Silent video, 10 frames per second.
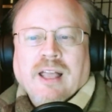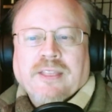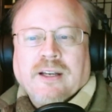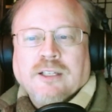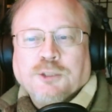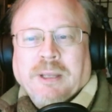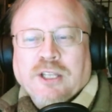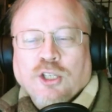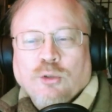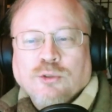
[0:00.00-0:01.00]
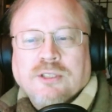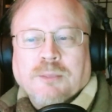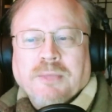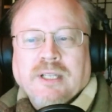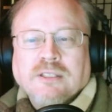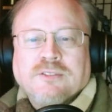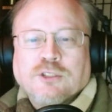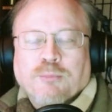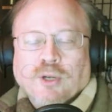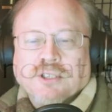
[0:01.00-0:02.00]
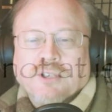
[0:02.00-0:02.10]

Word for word: that it is being used as a means of suppressing